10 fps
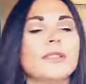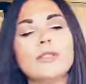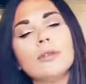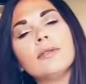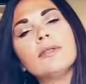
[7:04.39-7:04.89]
the
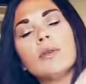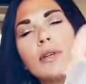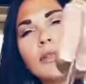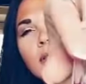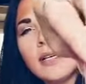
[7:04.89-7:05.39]
Two of
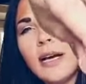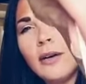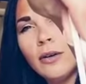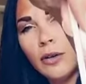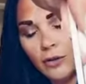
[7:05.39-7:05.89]
Swords
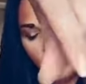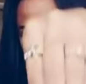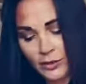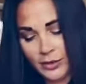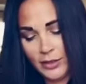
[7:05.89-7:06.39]
out
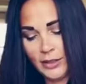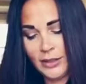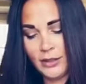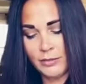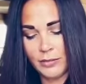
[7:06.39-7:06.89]
over
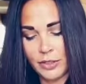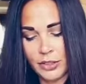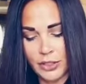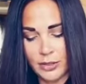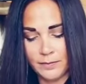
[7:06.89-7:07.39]
the
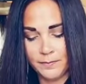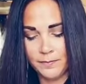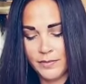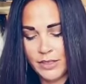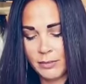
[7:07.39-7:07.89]
Magician.
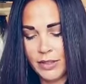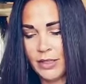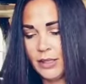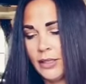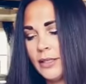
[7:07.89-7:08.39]

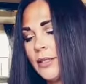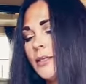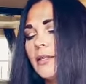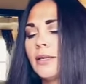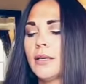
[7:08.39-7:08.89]
Somebody
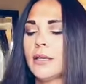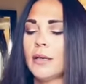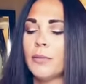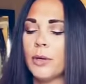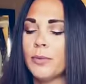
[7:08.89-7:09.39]
is
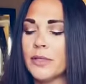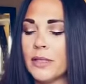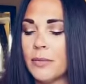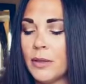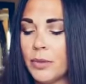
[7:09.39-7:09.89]

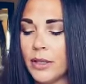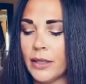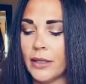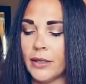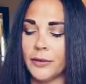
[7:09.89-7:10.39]
purposely
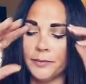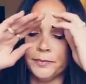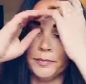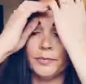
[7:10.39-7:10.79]
manipulating here.